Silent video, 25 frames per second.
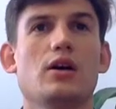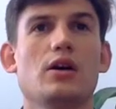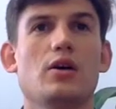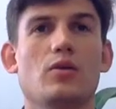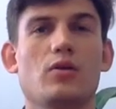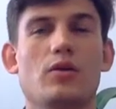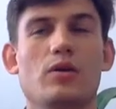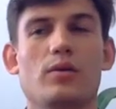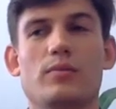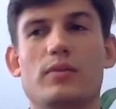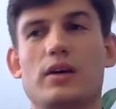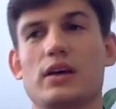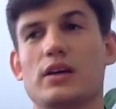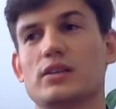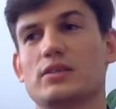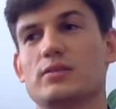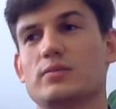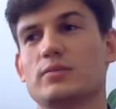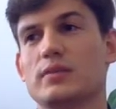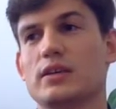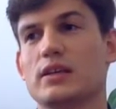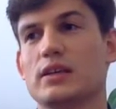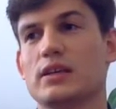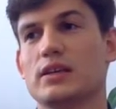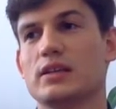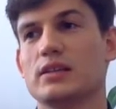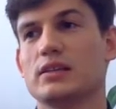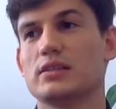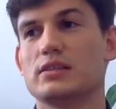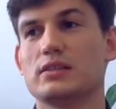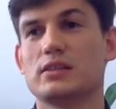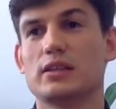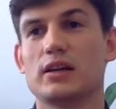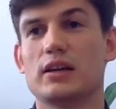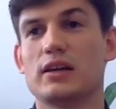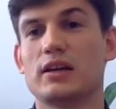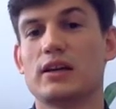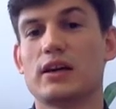What makes me
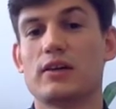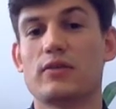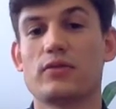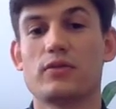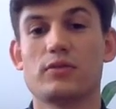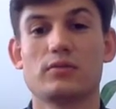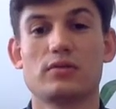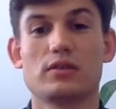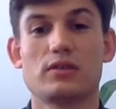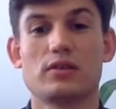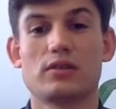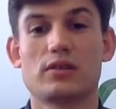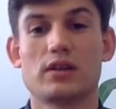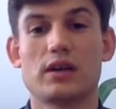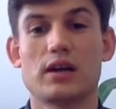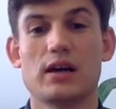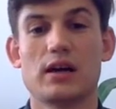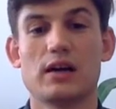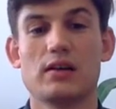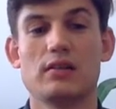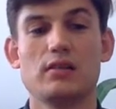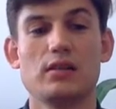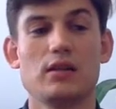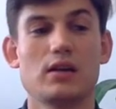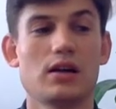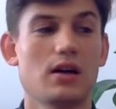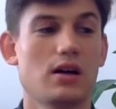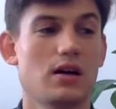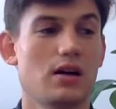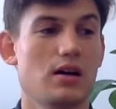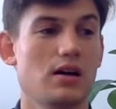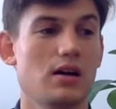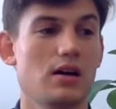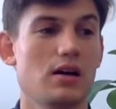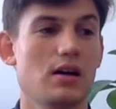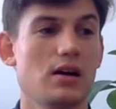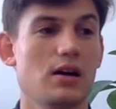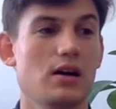stand out from the crowd?
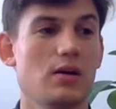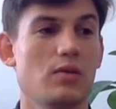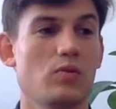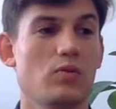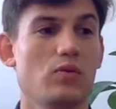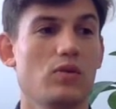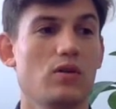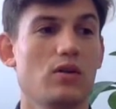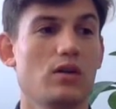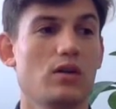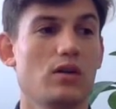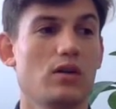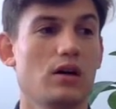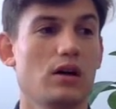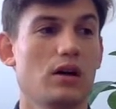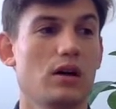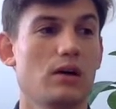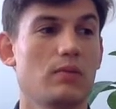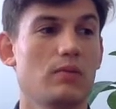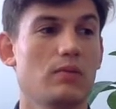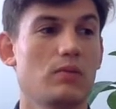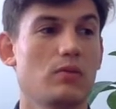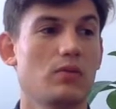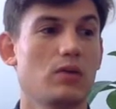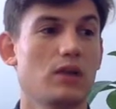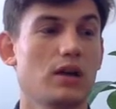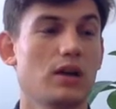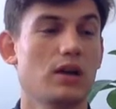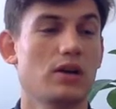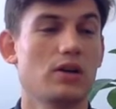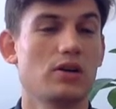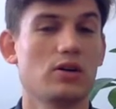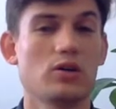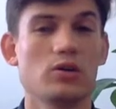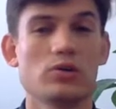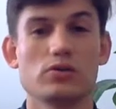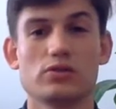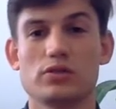Well, I'm quite a
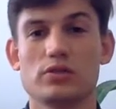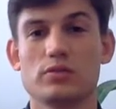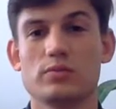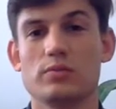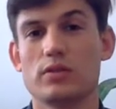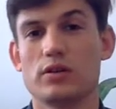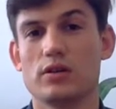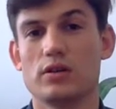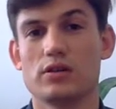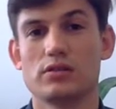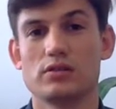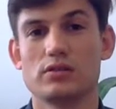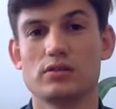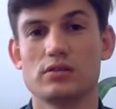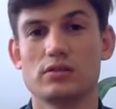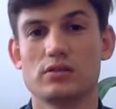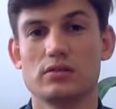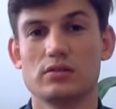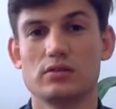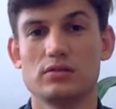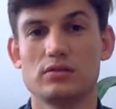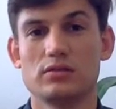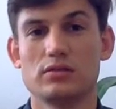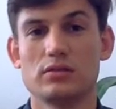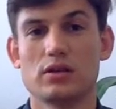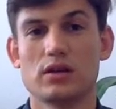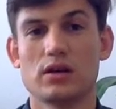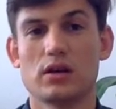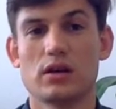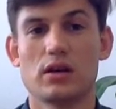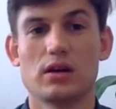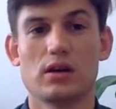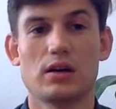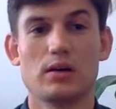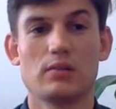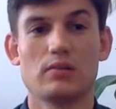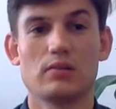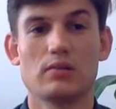cultured person.
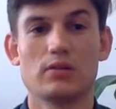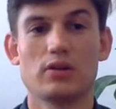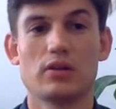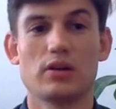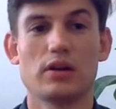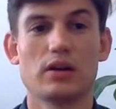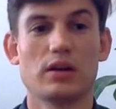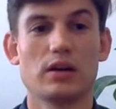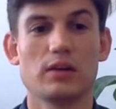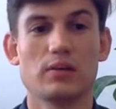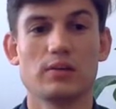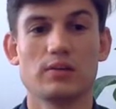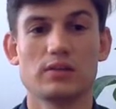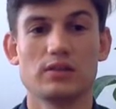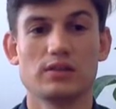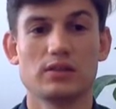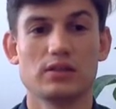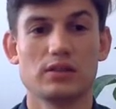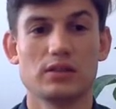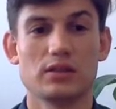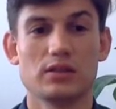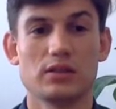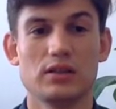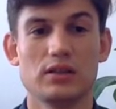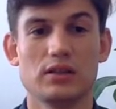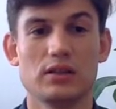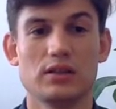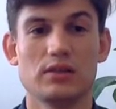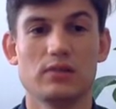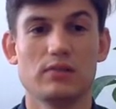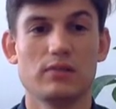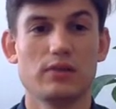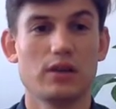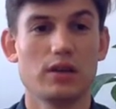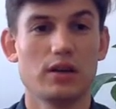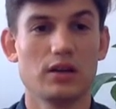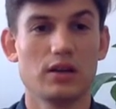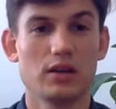Growing up in Sydney, I'm
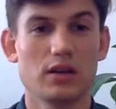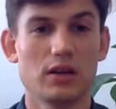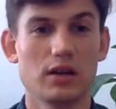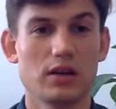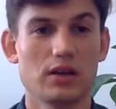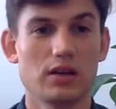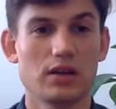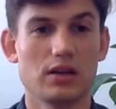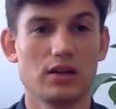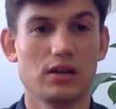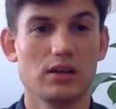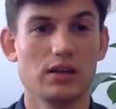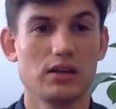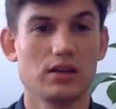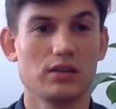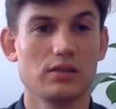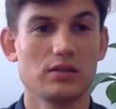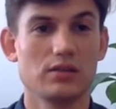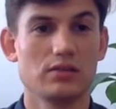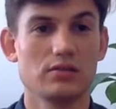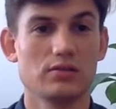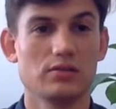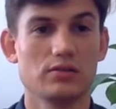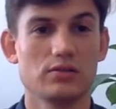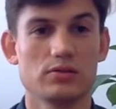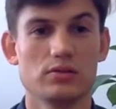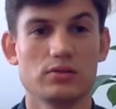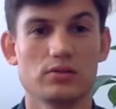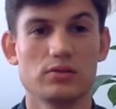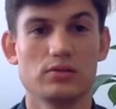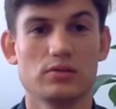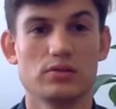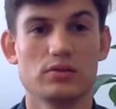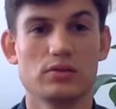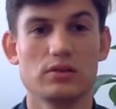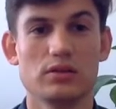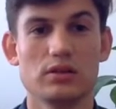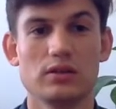very lucky
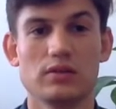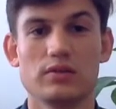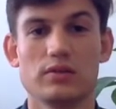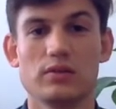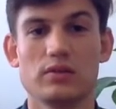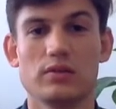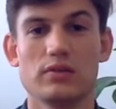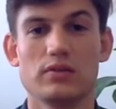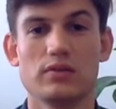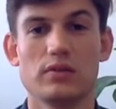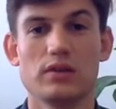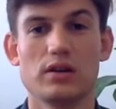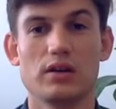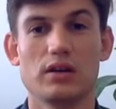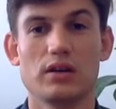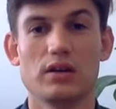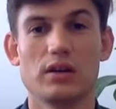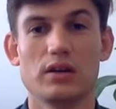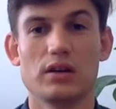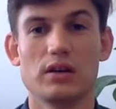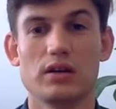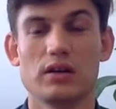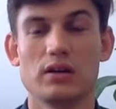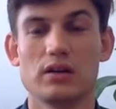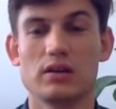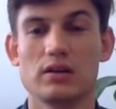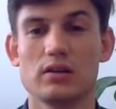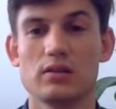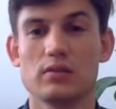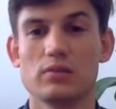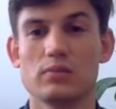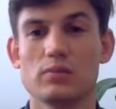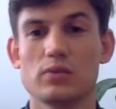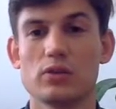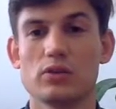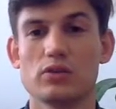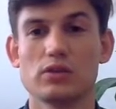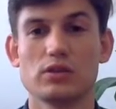to live in a very
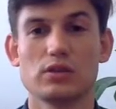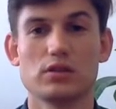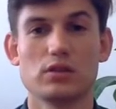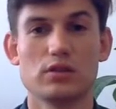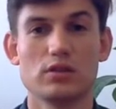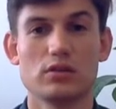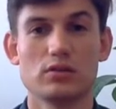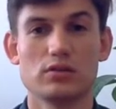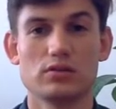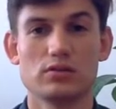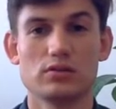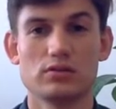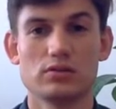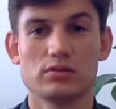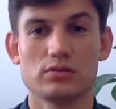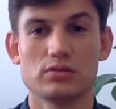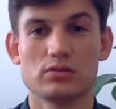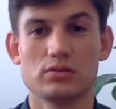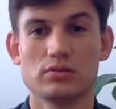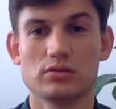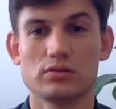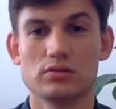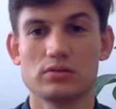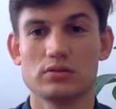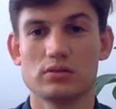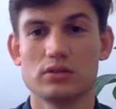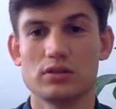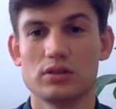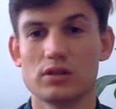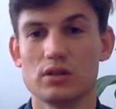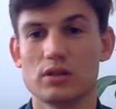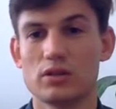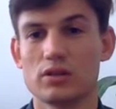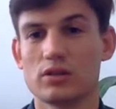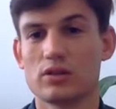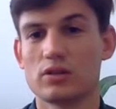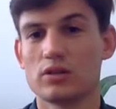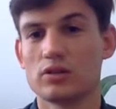multicultural,
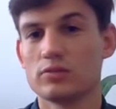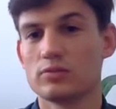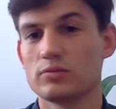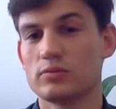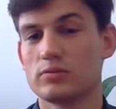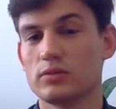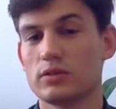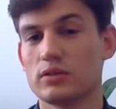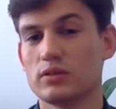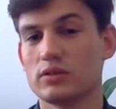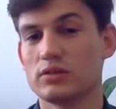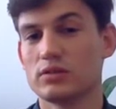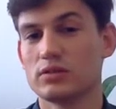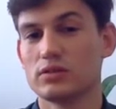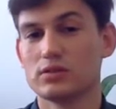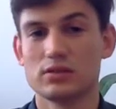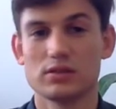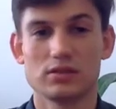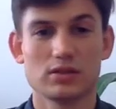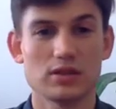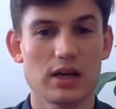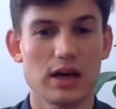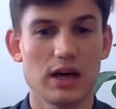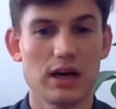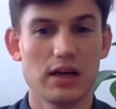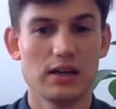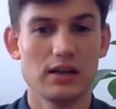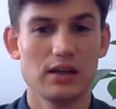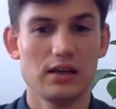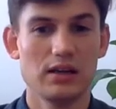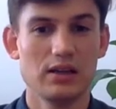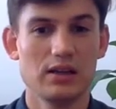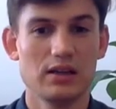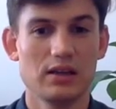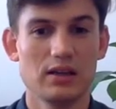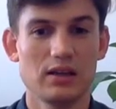cosmopolitan society.